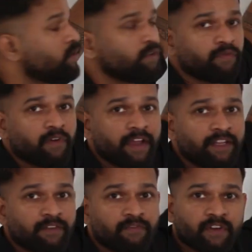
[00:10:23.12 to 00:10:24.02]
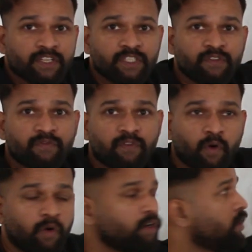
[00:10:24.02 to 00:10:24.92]
you to find the first
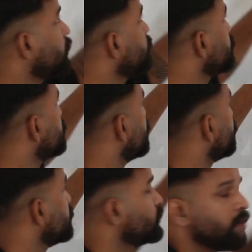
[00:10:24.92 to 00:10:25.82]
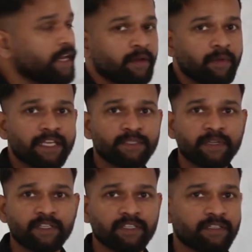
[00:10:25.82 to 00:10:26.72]
4 terms of this binomial
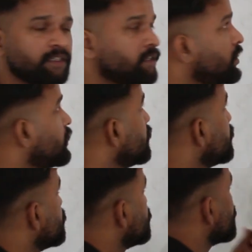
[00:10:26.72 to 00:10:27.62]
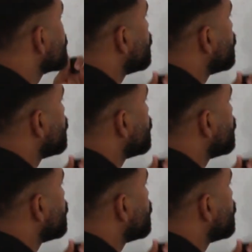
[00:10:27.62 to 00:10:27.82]
expansion. So just